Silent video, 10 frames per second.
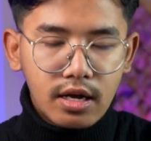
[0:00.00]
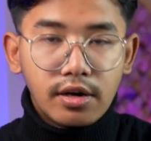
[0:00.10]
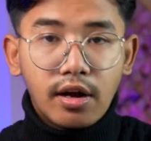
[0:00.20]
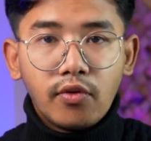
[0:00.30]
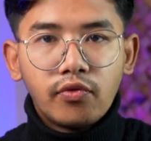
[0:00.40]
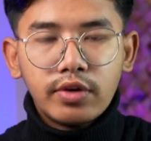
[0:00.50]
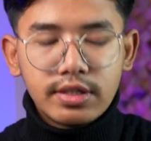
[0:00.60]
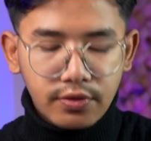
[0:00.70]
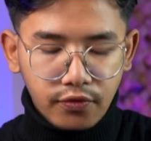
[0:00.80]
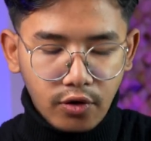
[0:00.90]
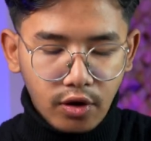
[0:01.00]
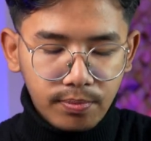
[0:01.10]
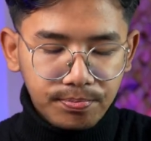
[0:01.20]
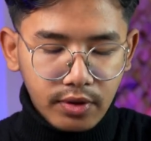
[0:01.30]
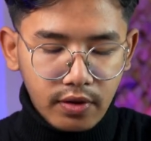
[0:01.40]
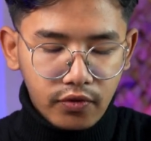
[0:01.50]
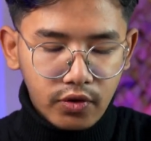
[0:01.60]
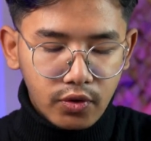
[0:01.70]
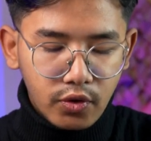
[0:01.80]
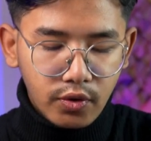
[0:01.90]
Now first of all, if
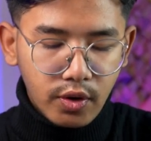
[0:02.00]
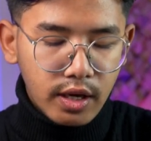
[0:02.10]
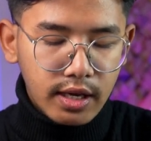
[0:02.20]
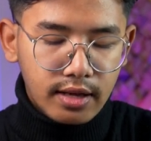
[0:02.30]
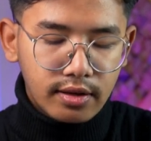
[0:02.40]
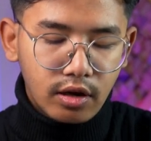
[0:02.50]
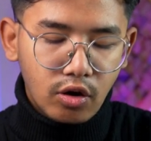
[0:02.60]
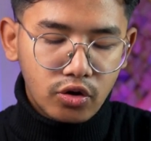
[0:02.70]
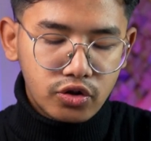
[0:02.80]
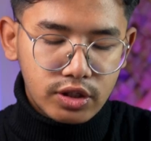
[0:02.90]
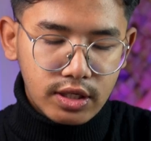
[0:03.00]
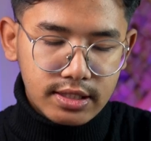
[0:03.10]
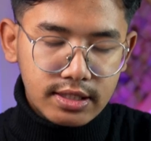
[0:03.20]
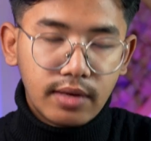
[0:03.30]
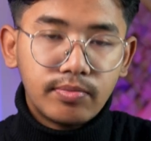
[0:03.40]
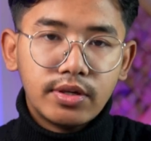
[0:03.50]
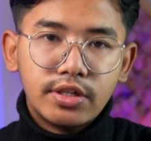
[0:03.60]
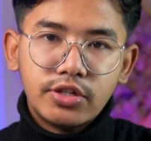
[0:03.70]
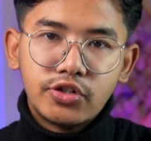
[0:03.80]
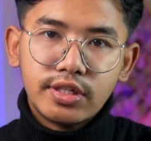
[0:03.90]
you go ahead and launch the skip the
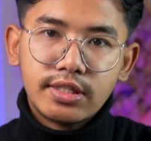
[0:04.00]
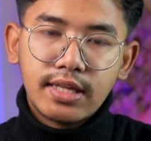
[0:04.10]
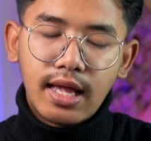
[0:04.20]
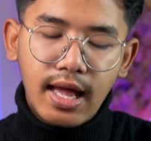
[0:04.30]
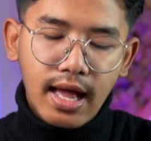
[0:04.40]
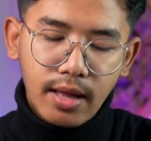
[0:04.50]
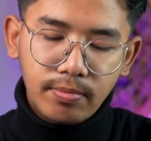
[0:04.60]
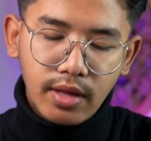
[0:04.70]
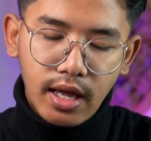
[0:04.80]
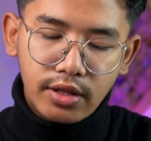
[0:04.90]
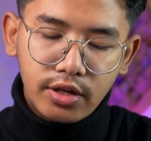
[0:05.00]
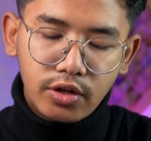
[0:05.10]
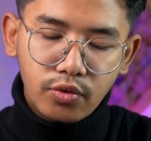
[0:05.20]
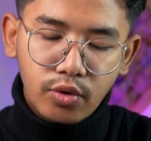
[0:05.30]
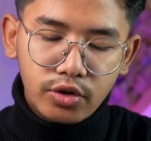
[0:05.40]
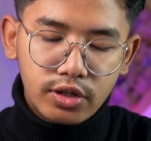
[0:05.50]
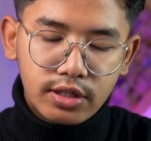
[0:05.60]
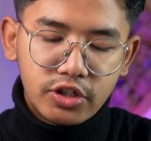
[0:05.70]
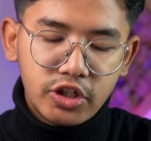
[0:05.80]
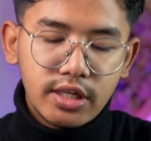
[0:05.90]
dishes app and then you want to
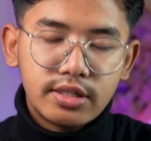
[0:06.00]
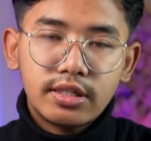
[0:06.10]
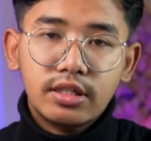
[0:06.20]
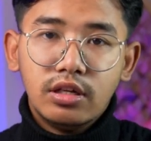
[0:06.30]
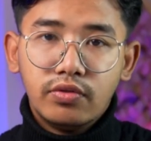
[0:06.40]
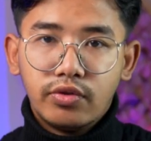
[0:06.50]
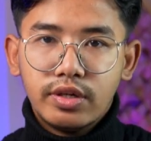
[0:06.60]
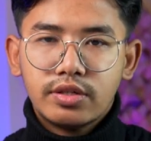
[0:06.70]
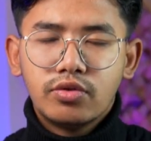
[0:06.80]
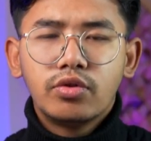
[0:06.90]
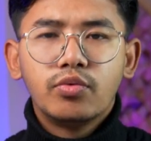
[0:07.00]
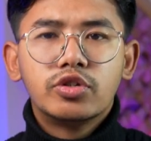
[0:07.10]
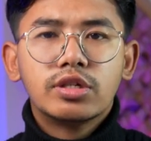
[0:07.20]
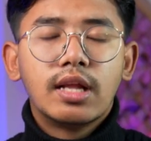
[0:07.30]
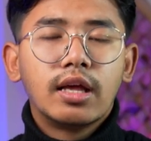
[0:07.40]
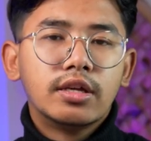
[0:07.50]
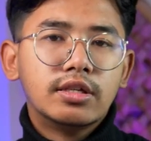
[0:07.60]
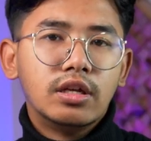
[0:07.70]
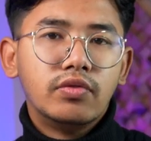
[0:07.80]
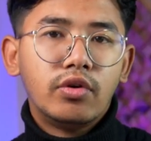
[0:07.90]
change the delivery zone which is like a
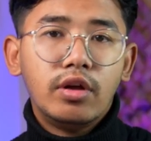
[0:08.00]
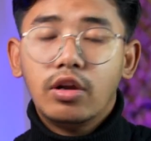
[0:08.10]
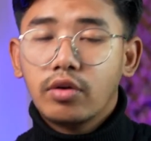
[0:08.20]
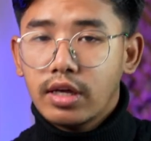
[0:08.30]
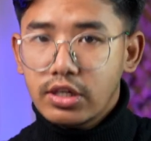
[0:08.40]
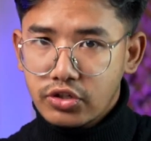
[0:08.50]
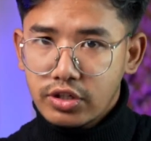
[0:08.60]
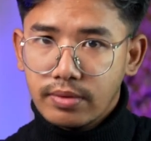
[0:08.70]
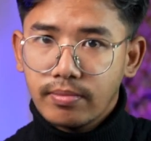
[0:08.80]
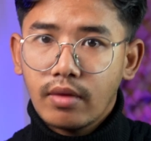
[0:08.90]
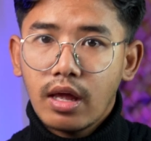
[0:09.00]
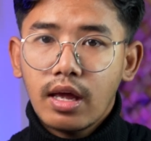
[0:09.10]
delivery location.